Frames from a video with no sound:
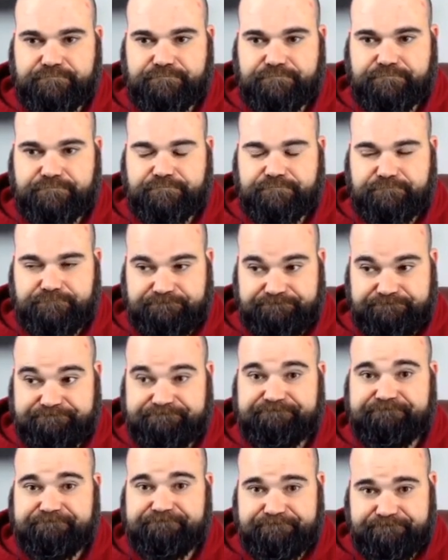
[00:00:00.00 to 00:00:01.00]

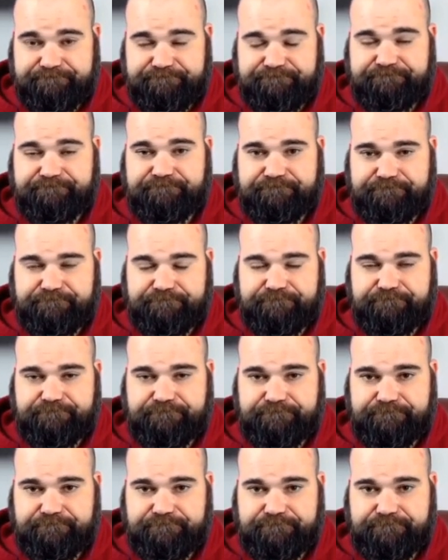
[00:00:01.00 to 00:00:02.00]

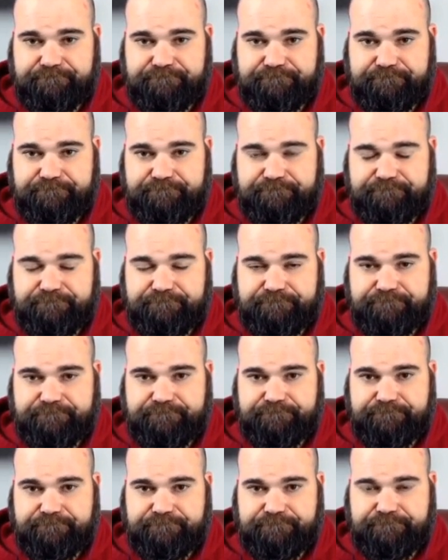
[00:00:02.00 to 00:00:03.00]

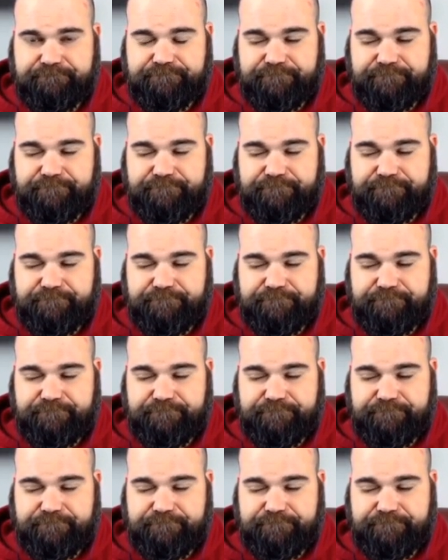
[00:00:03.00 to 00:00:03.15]
(silent)